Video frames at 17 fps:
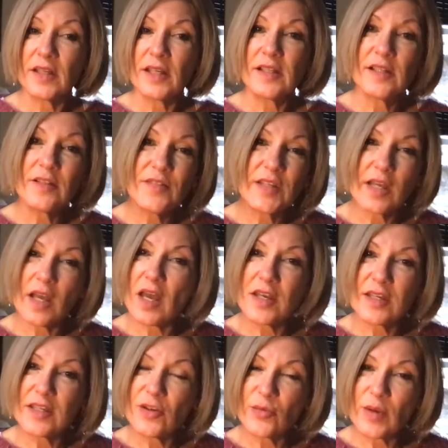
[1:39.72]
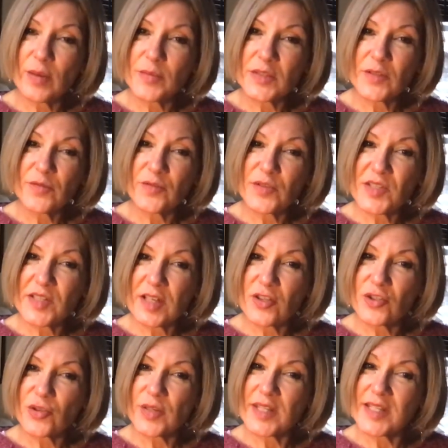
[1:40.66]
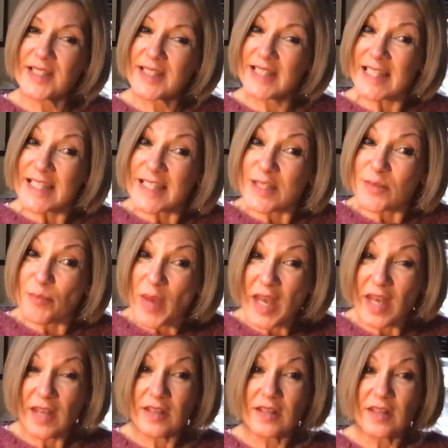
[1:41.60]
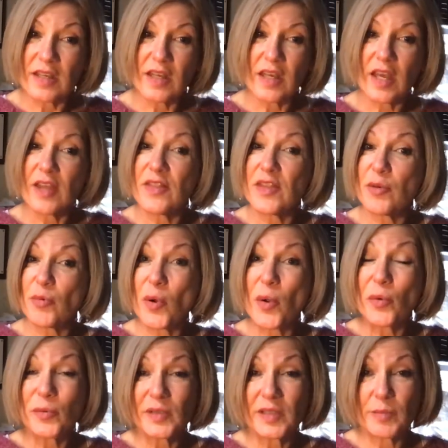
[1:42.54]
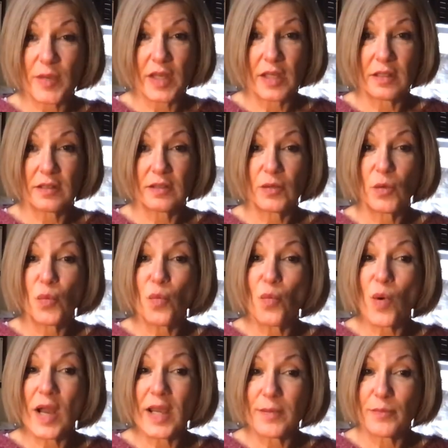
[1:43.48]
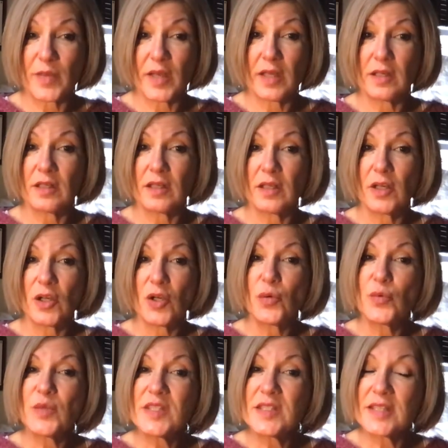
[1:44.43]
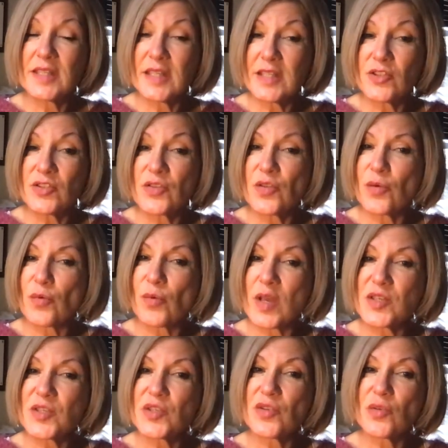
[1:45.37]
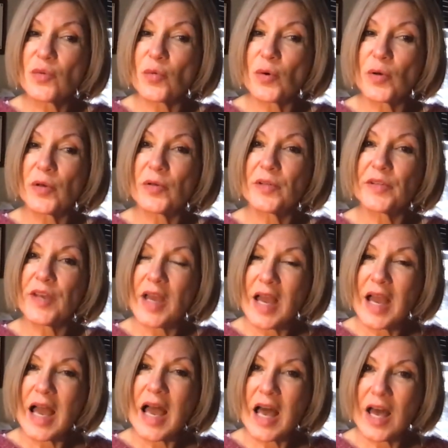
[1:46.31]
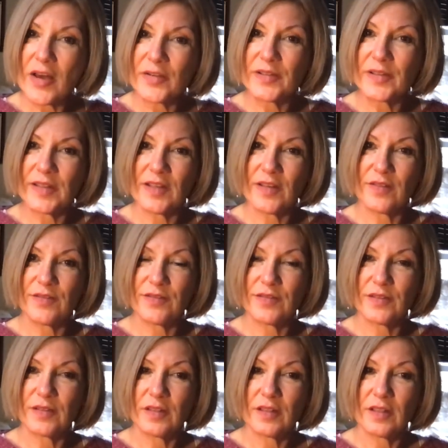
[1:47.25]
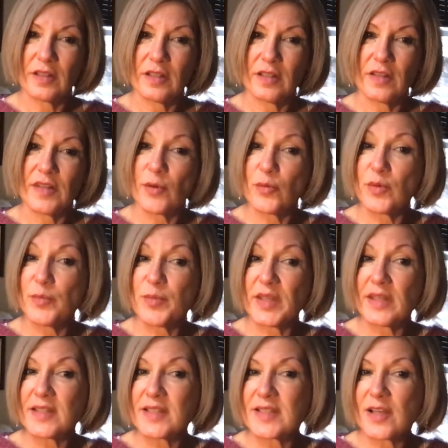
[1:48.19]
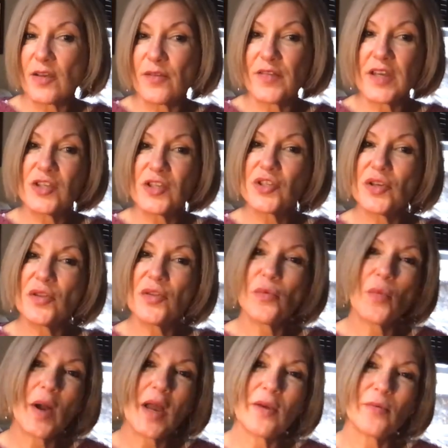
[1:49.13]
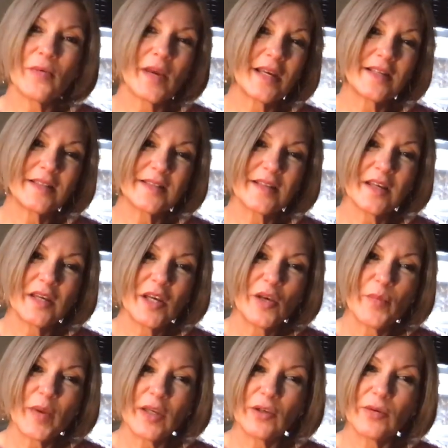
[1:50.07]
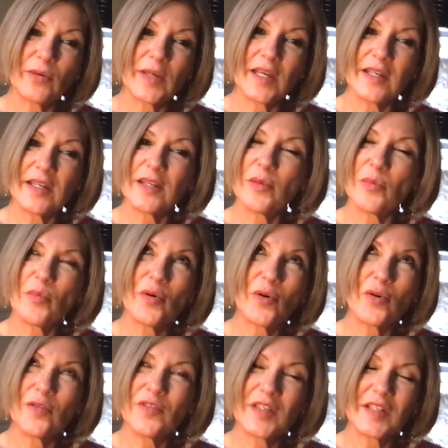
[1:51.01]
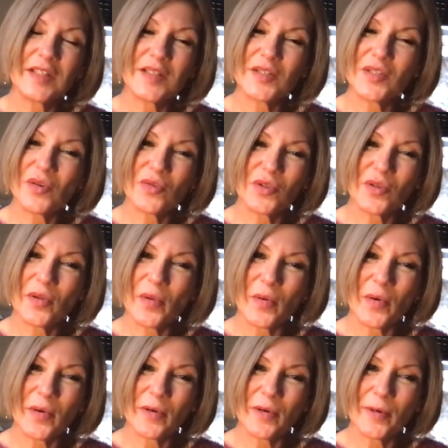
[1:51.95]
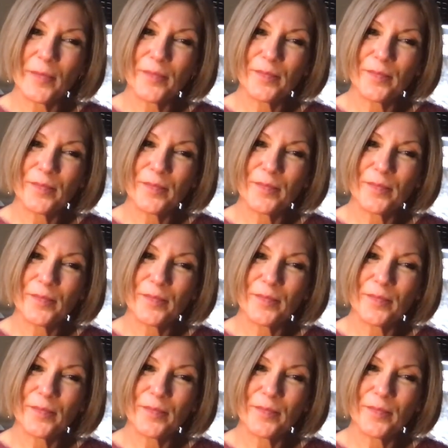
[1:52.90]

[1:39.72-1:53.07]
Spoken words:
Living uninterrupted for centuries, these men, and they were only men, white men, would teach the rest of the world how to live. They would be the salvation of the white race by creating the perfect social order.